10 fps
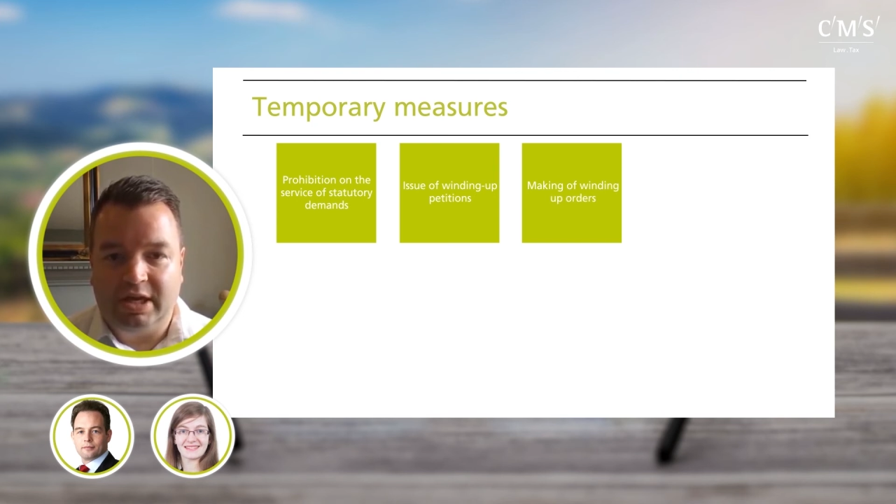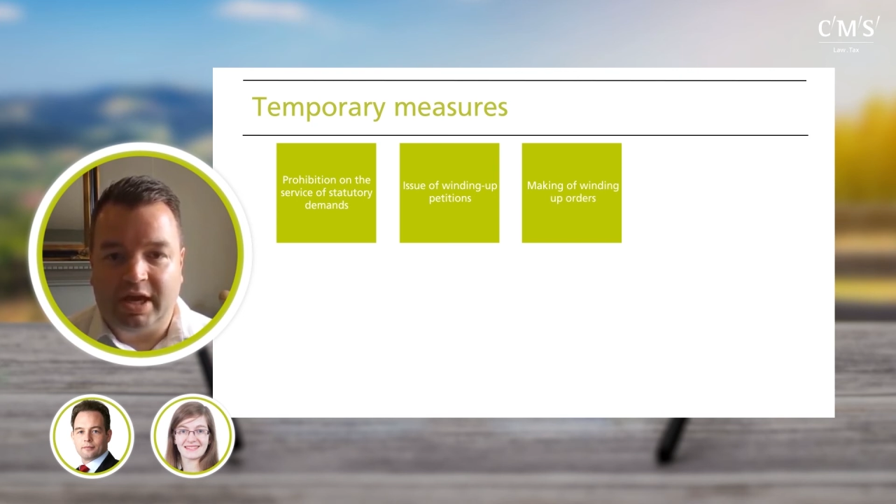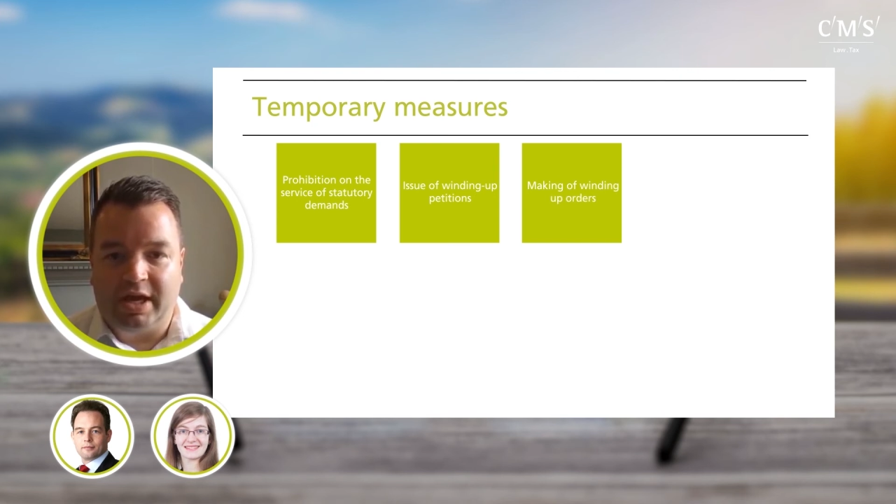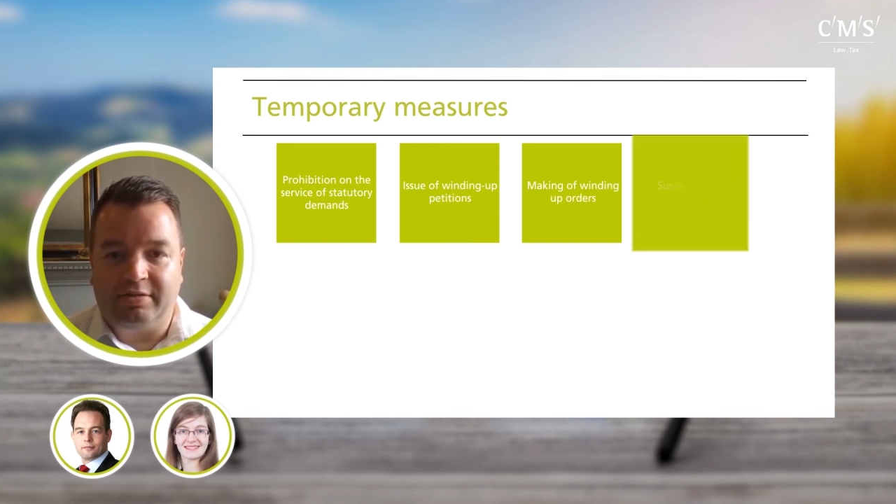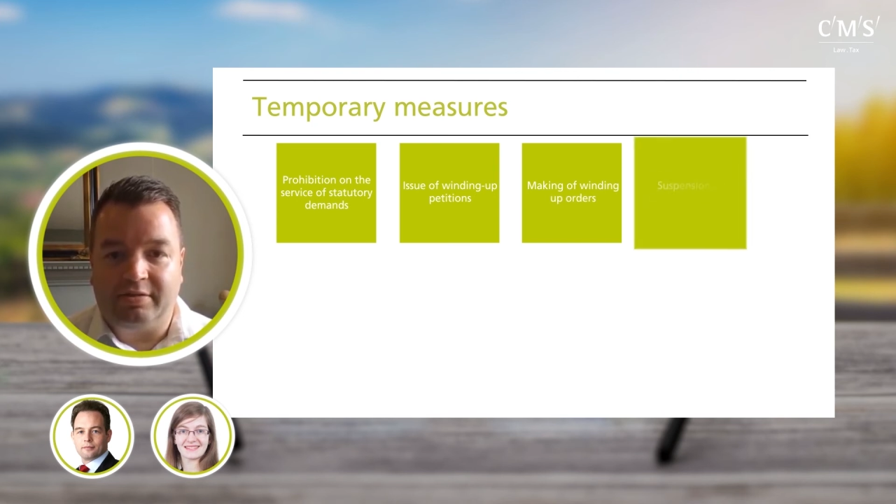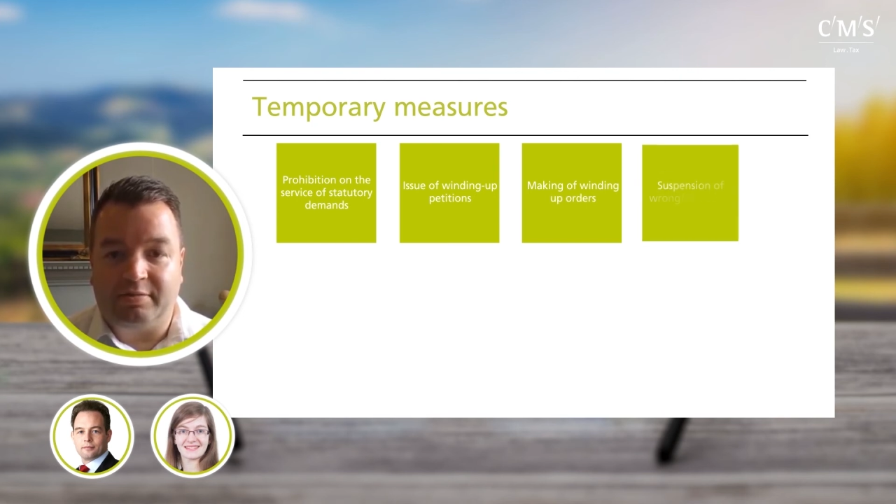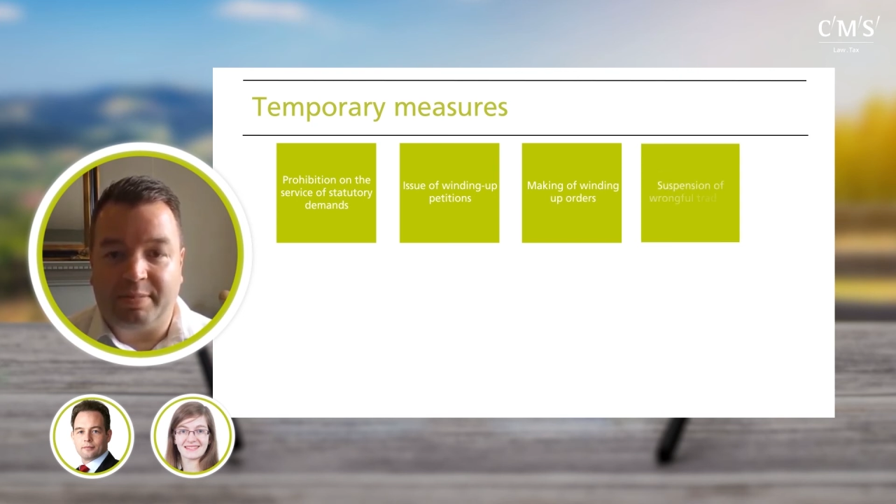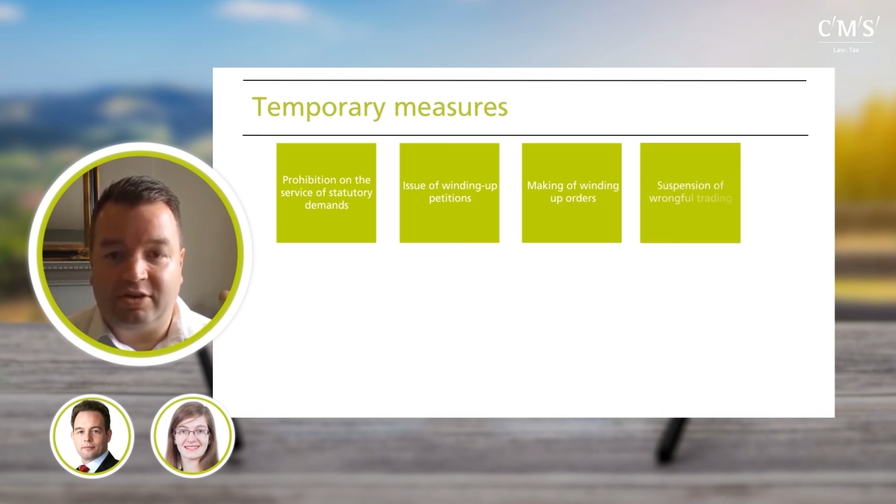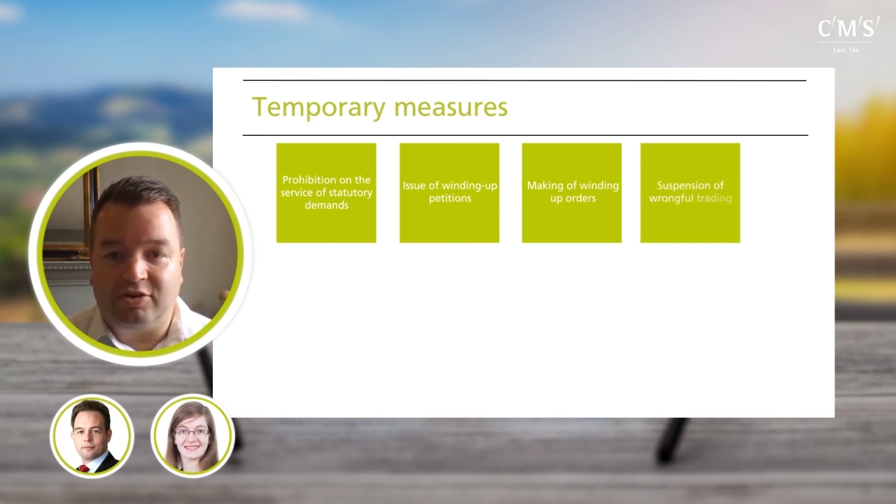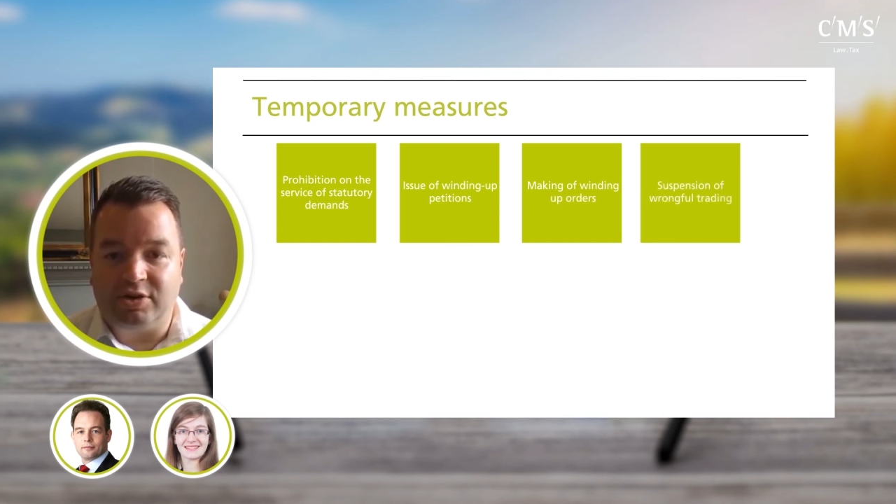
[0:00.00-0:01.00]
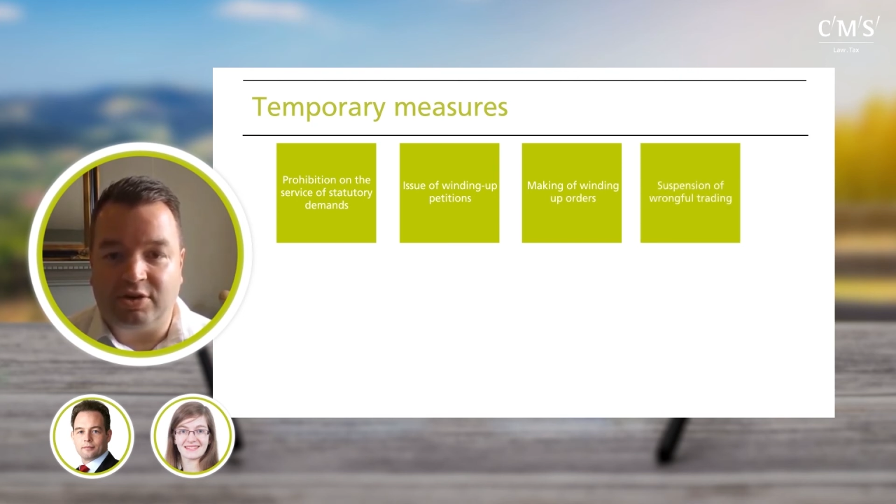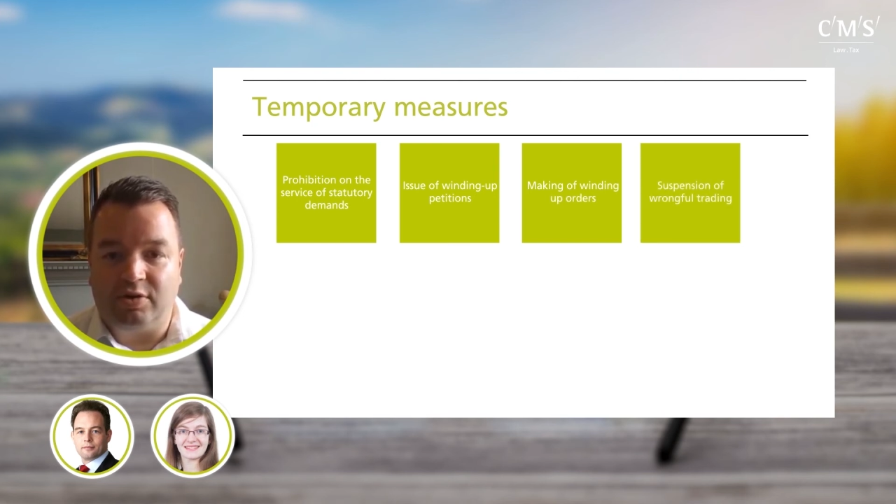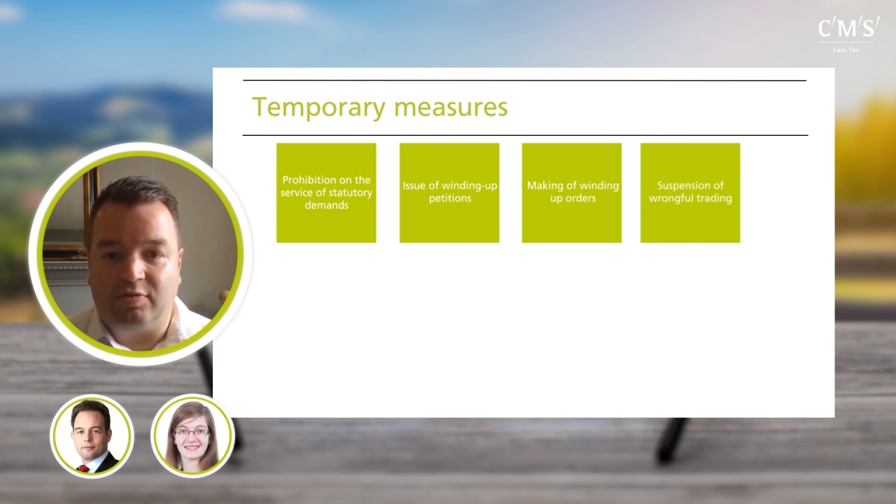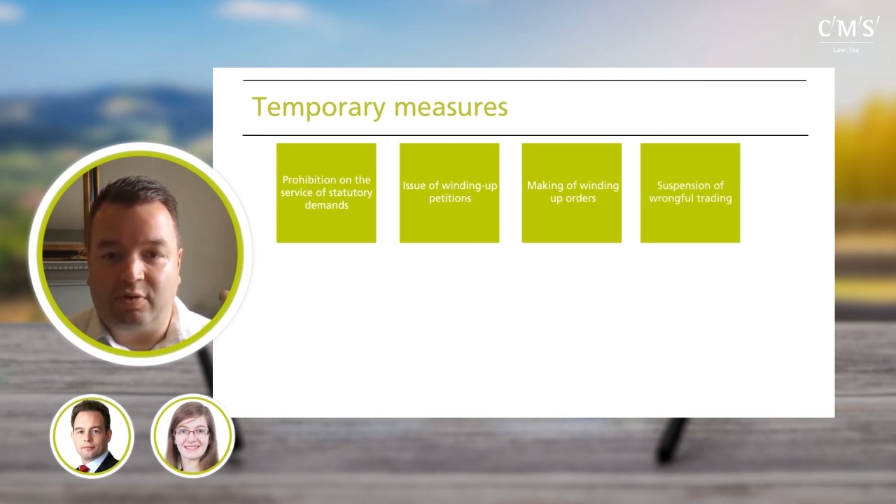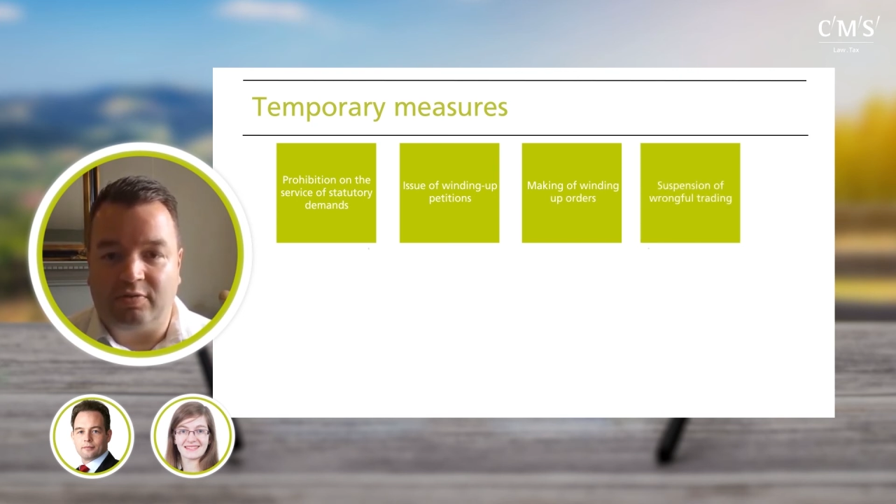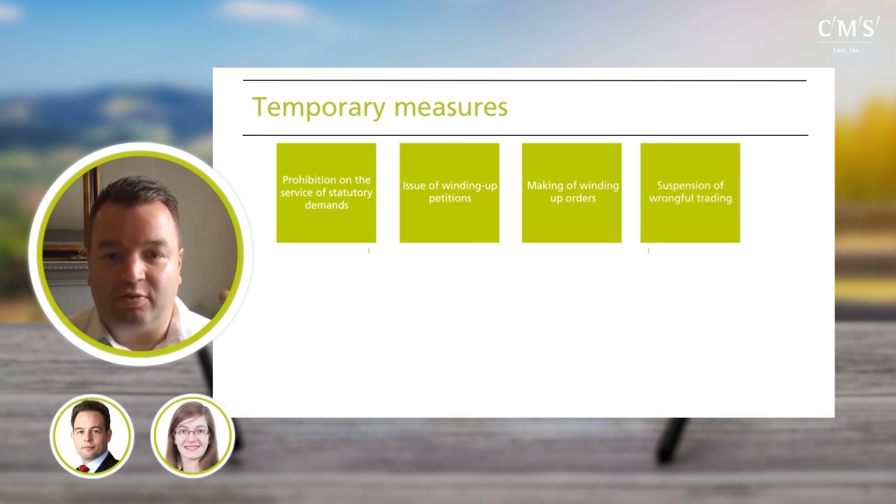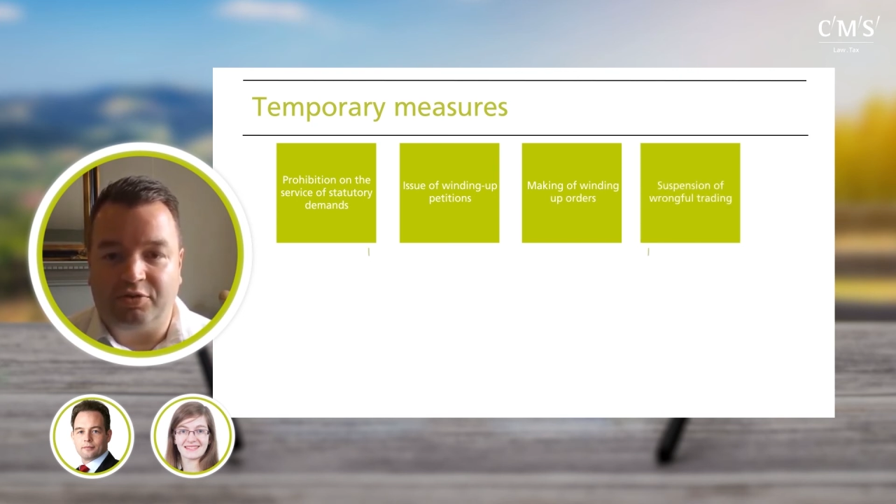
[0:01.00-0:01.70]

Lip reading: and the suspension of wrongful